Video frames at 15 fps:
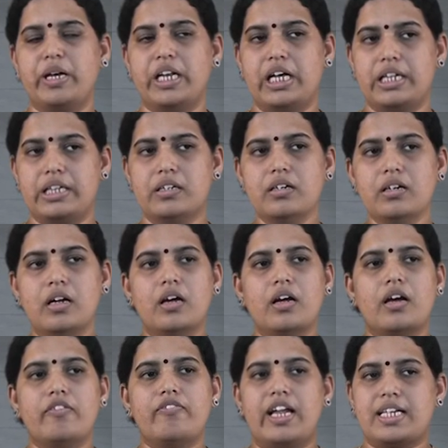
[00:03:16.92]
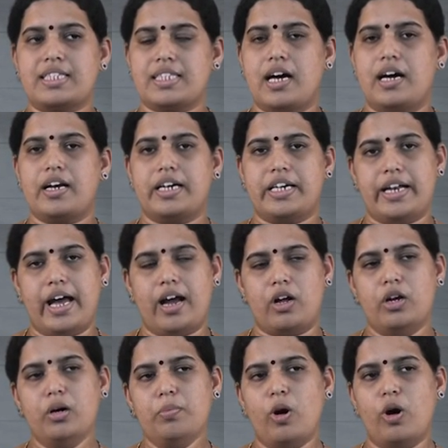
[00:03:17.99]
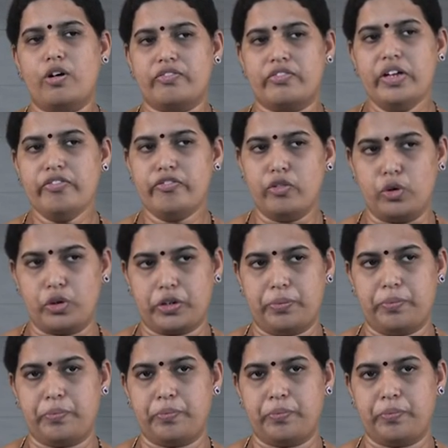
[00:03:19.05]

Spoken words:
beneath the flexor retinaculum of the foot.